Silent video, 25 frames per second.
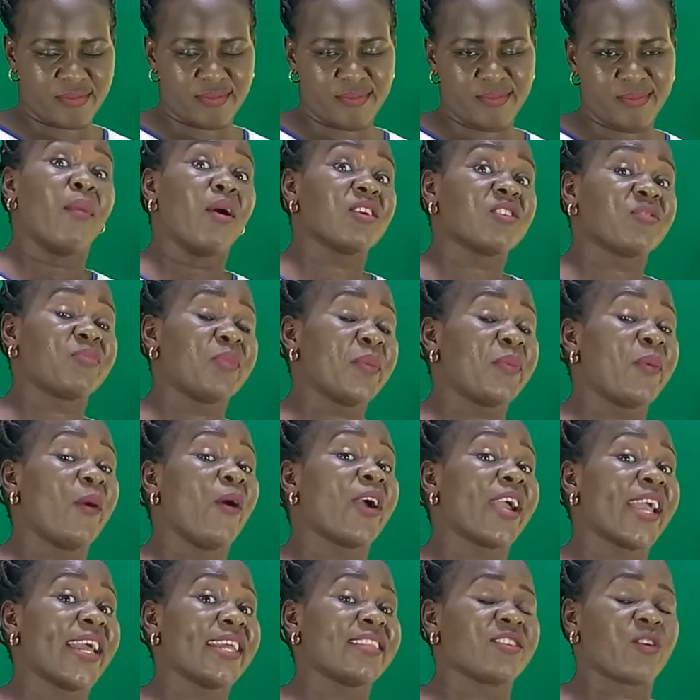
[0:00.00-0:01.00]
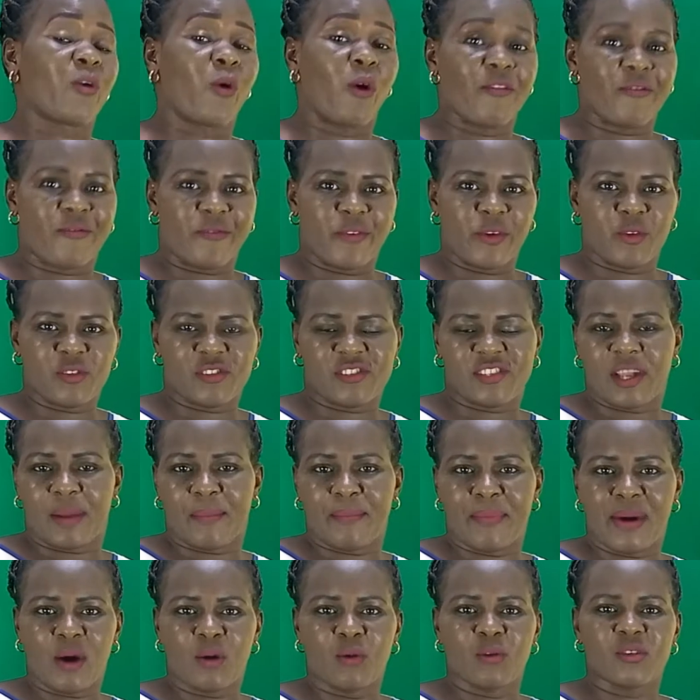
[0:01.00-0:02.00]
Most people get confused
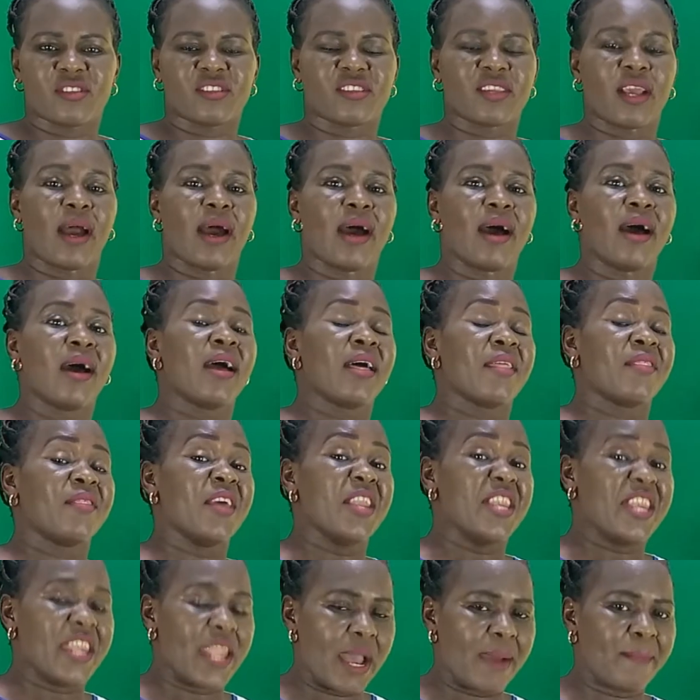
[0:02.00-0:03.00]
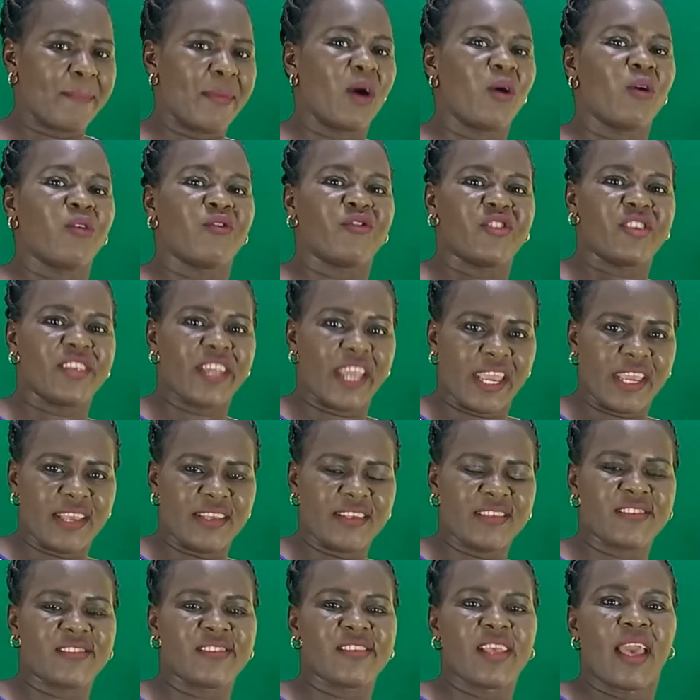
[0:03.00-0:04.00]
about the number of
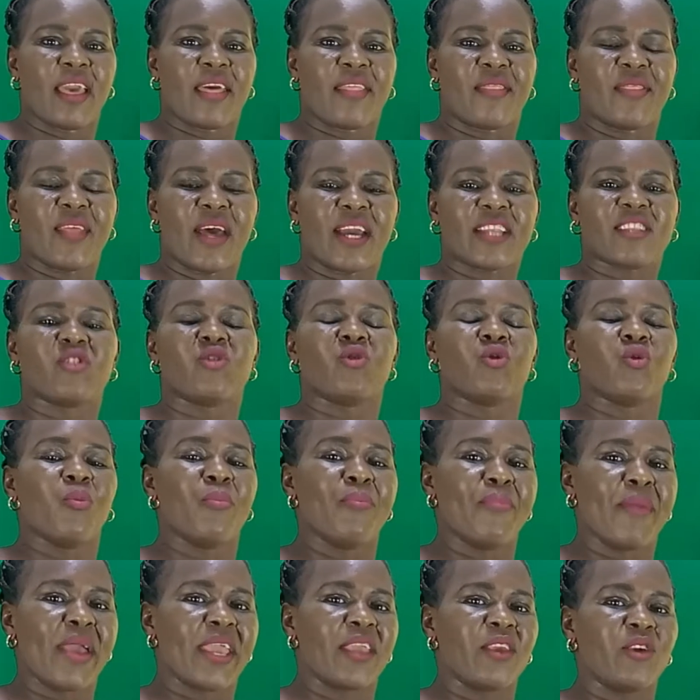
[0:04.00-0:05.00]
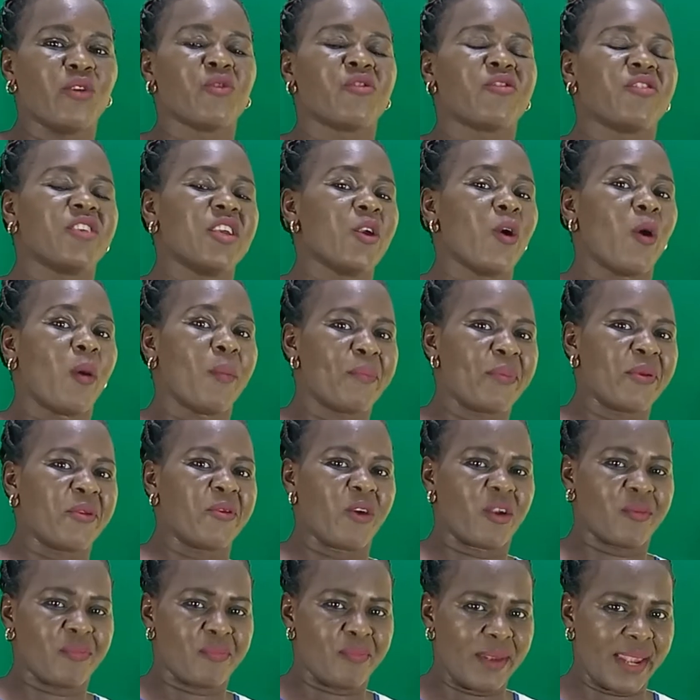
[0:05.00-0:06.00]
days that you see your
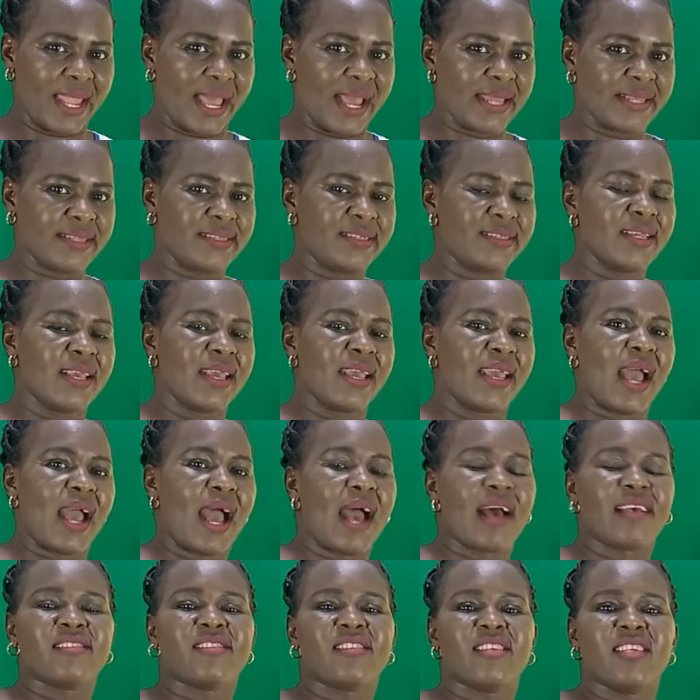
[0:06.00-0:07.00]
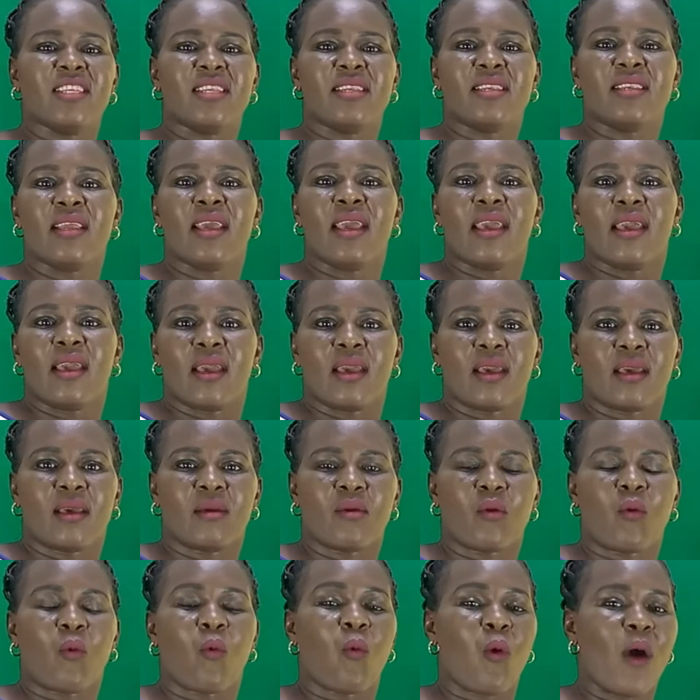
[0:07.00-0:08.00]
period blood, as in
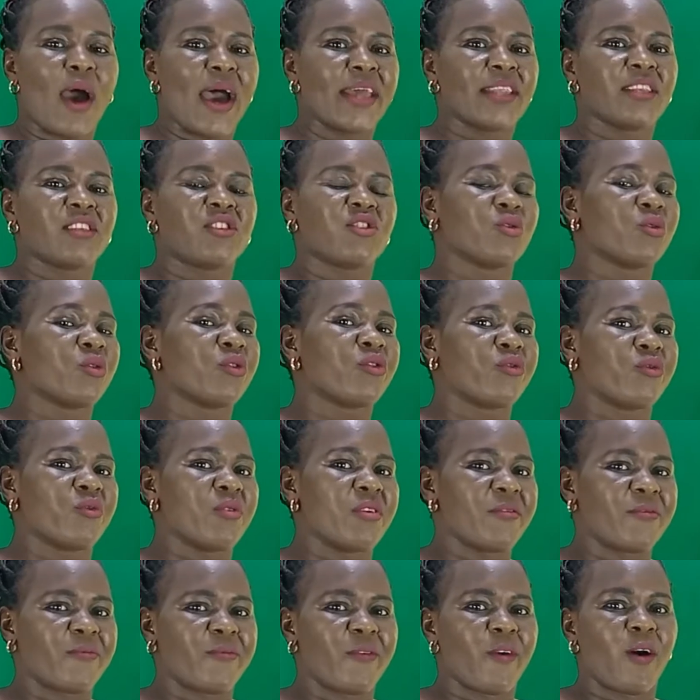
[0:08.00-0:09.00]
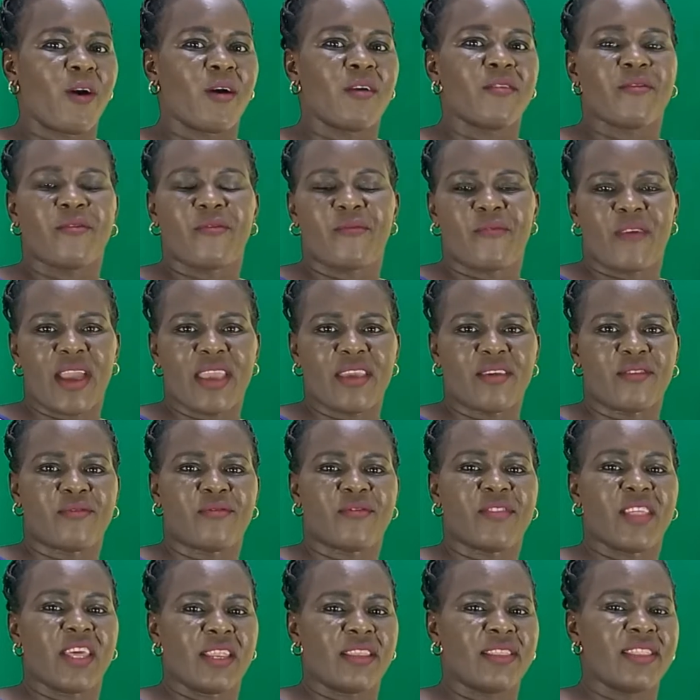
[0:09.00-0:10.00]
1, 2, 3, 4,
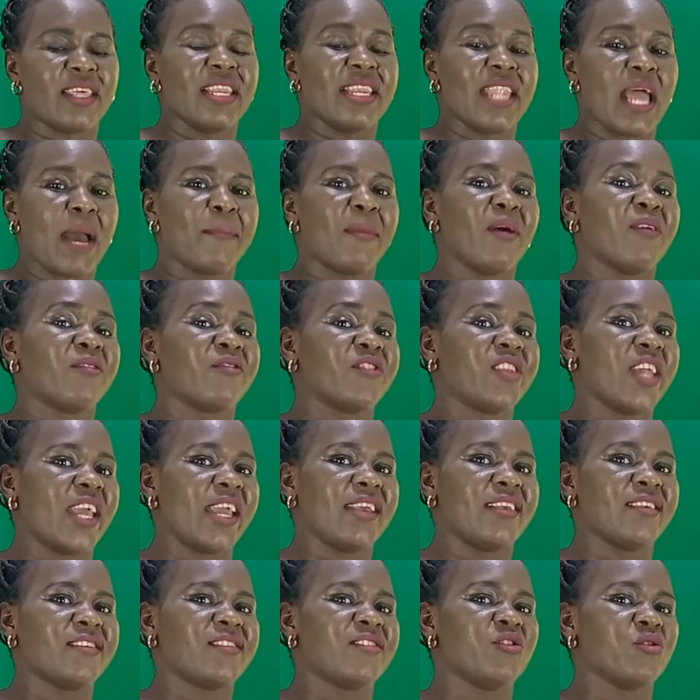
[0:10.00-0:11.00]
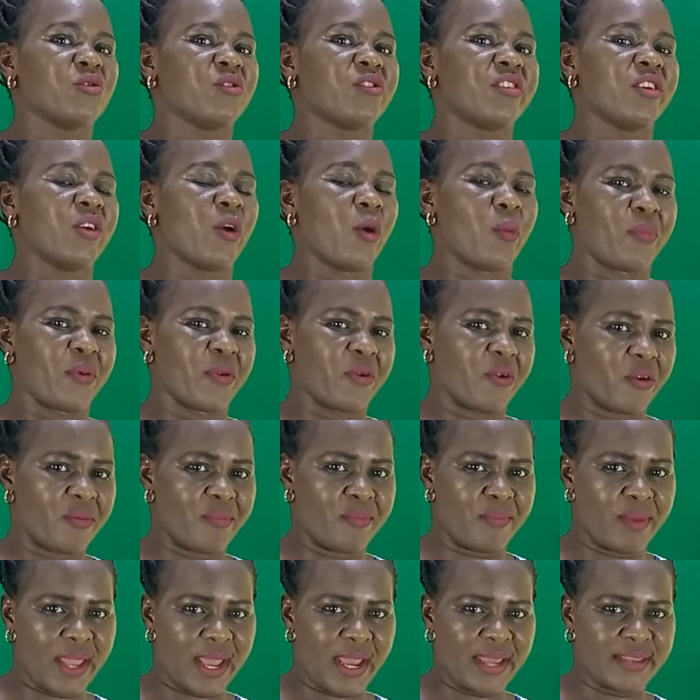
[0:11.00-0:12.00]
5, the number of days you see your
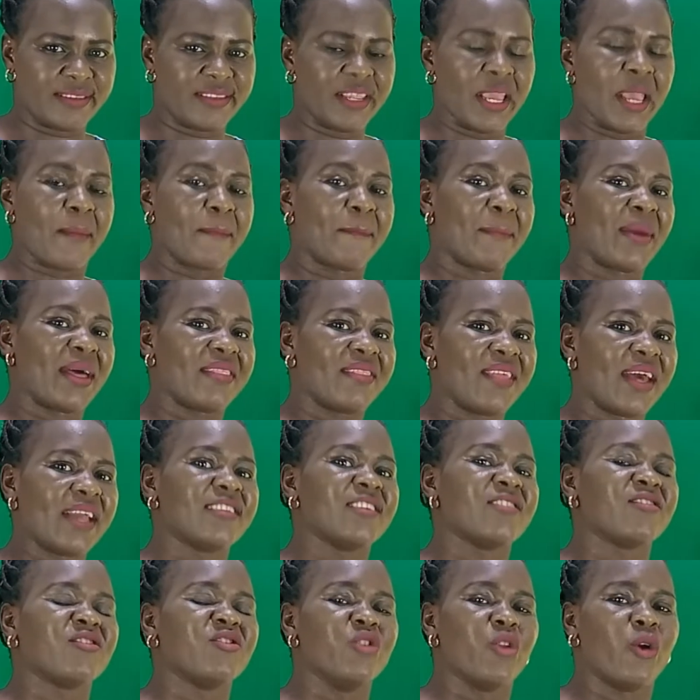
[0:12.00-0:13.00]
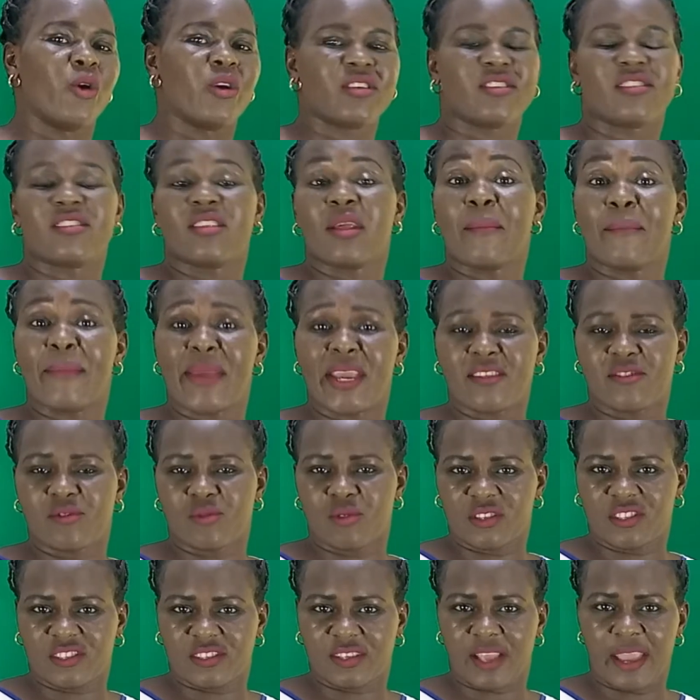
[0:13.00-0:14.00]
period blood. But that is not the
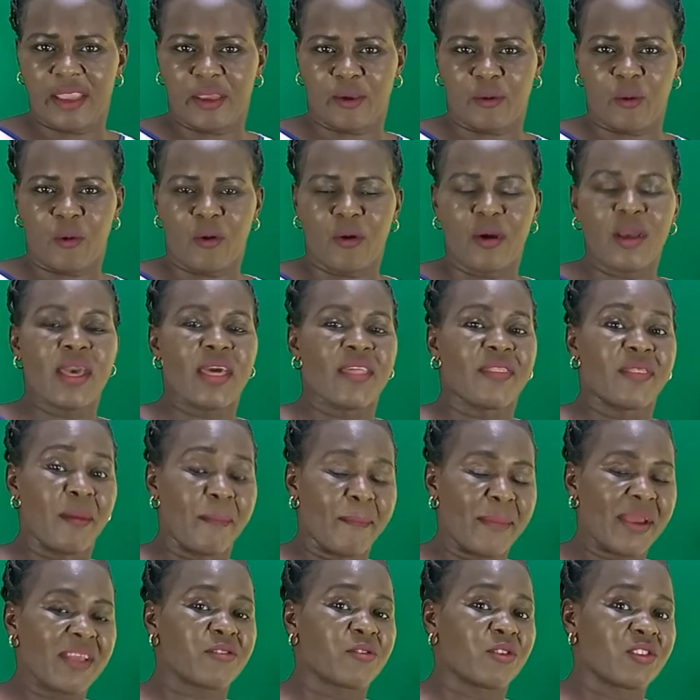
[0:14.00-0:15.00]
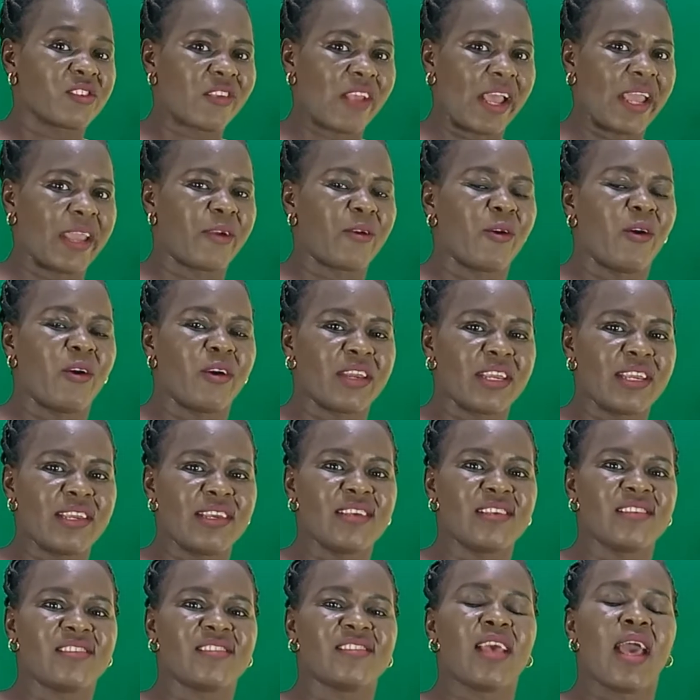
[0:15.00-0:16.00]
menstrual cycle. The menstrual cycle
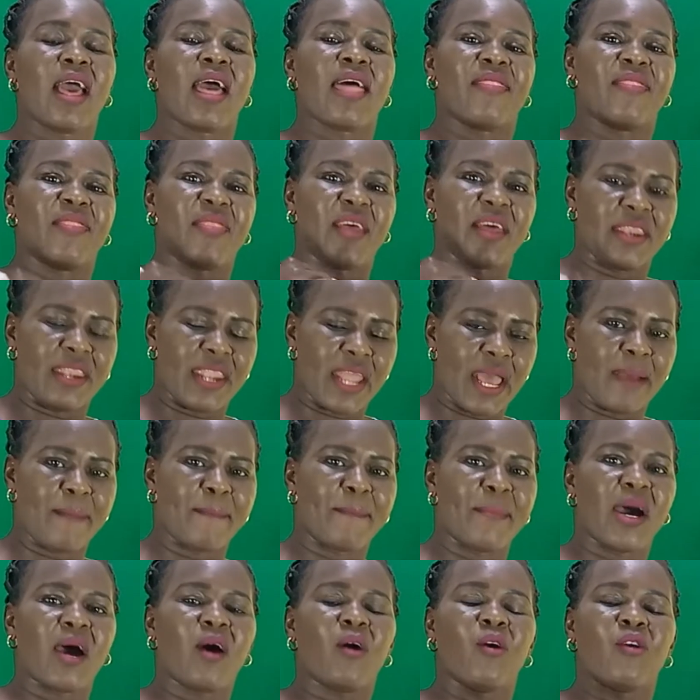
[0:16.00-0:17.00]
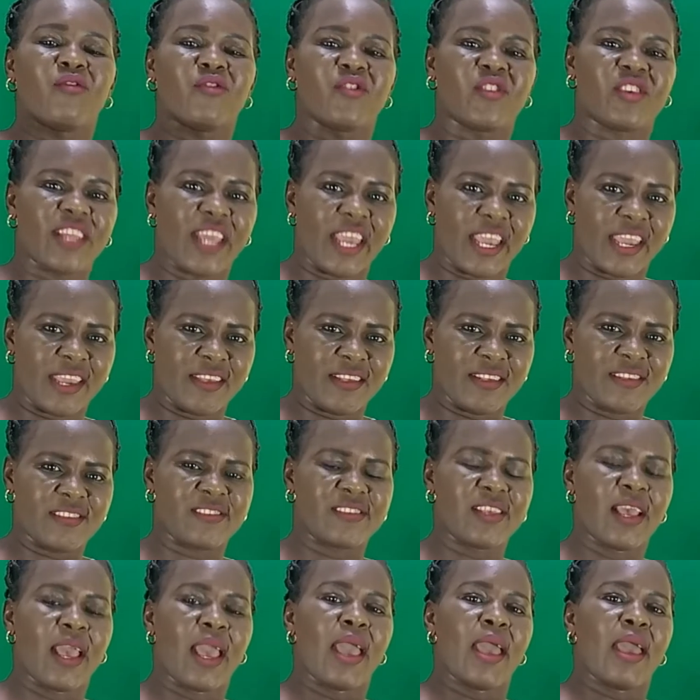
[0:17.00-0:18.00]
is the number of
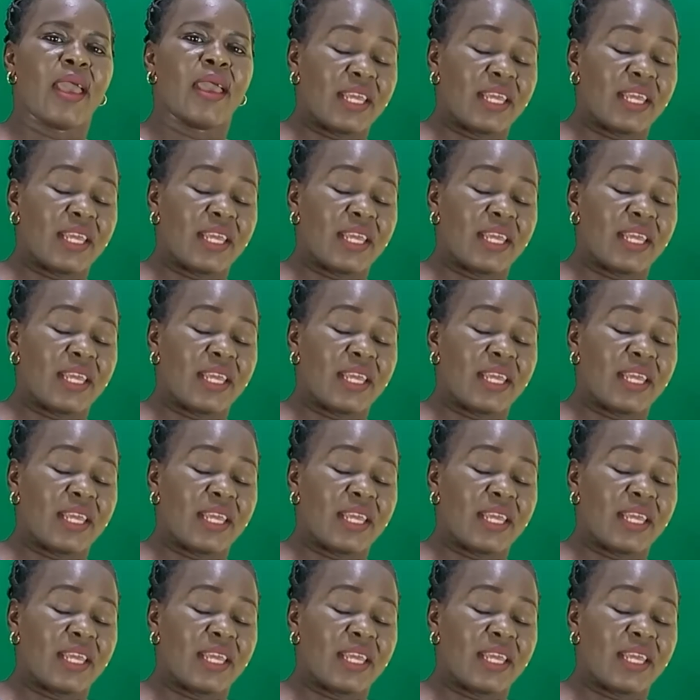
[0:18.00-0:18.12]
days